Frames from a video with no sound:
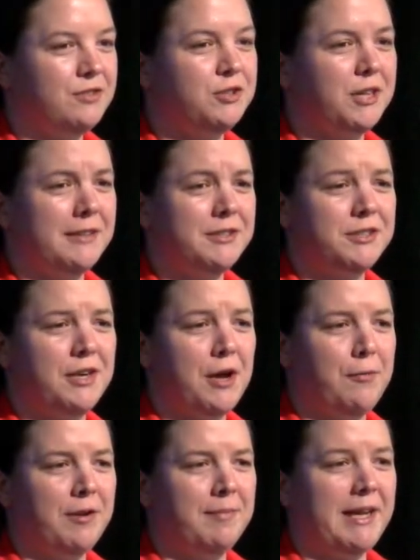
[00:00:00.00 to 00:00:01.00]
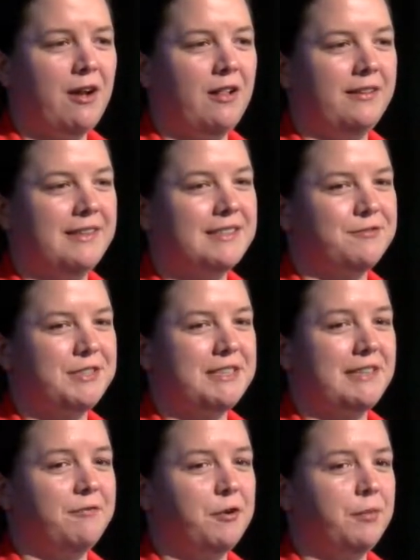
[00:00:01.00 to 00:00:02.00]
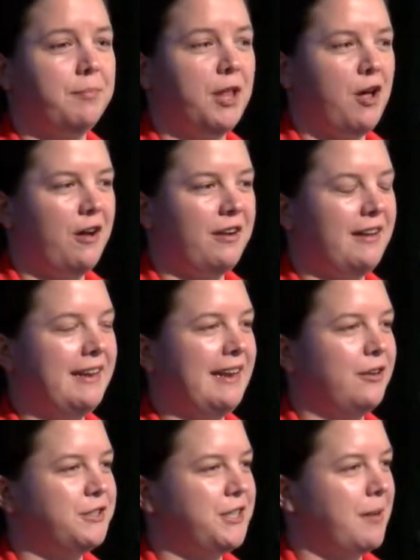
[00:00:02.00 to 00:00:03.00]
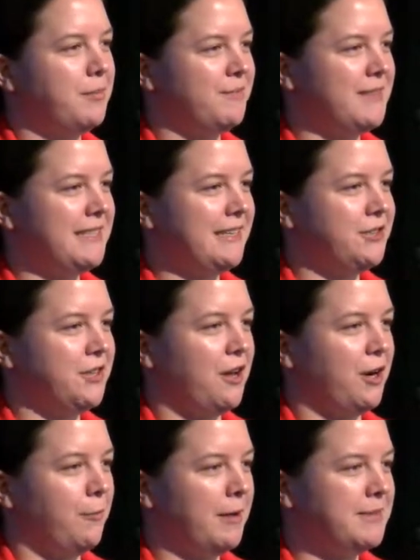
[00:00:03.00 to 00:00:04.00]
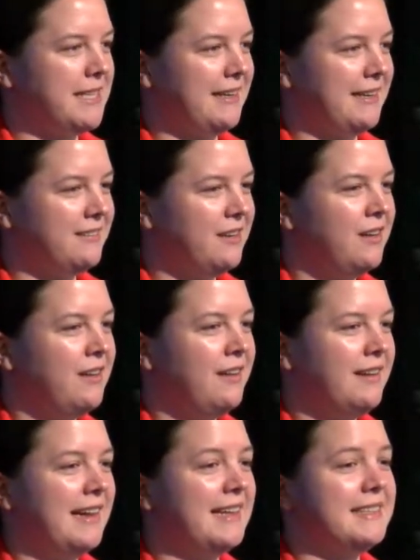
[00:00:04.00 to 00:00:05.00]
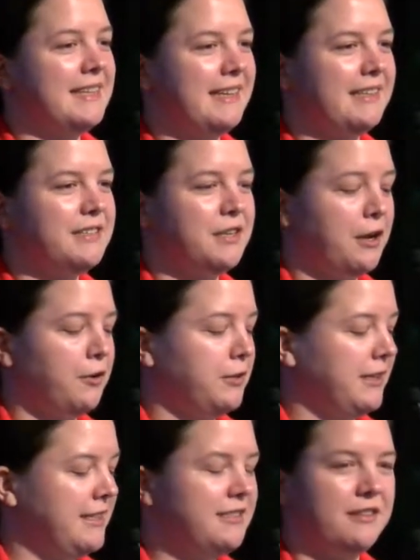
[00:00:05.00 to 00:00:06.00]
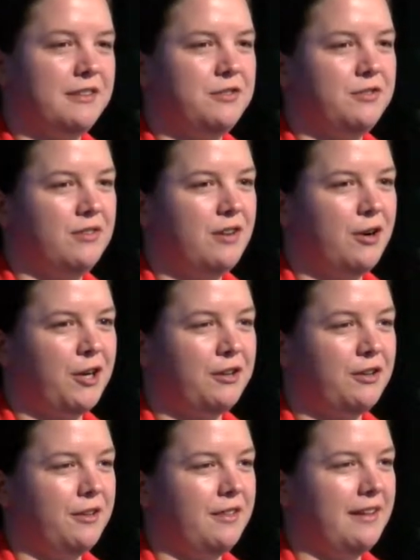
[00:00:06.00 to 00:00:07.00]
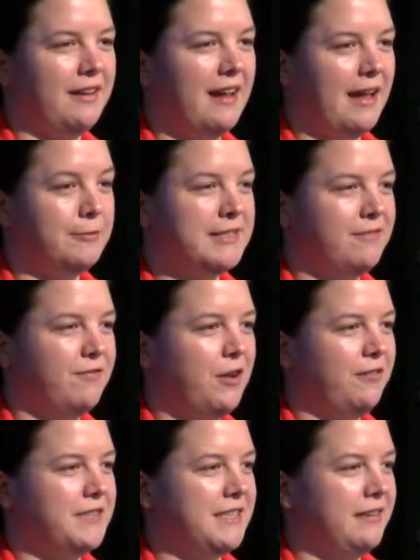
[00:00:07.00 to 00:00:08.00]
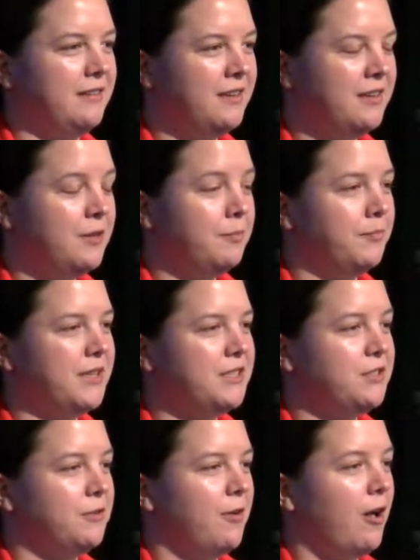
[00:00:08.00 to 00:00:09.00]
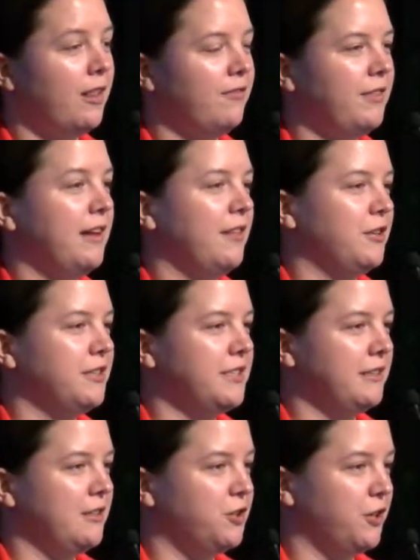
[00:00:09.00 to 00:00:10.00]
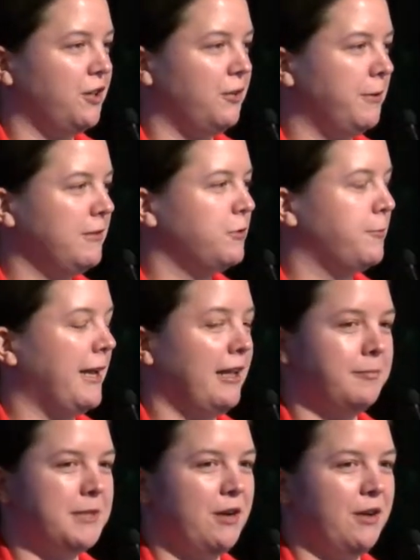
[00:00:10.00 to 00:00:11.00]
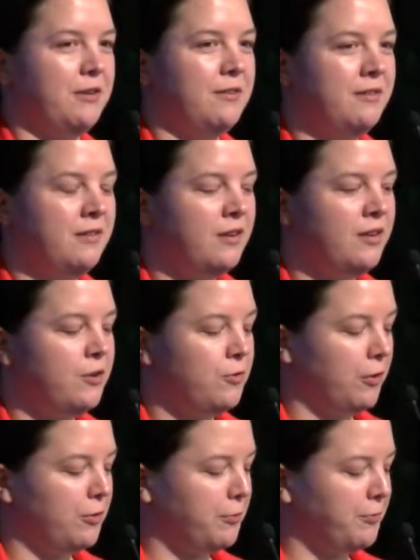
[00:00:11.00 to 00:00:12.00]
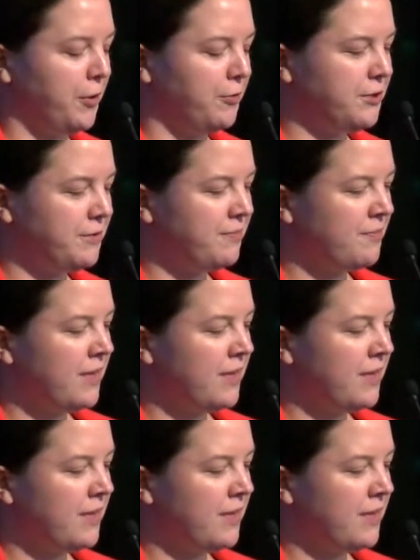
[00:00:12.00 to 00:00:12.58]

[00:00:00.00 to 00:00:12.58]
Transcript: John Shenot, one of my colleagues, recently wrote a blog on energy optimization on our website. It has links not only to the article that I was involved in, but to all of the others in the journal which we helped on or co-wrote.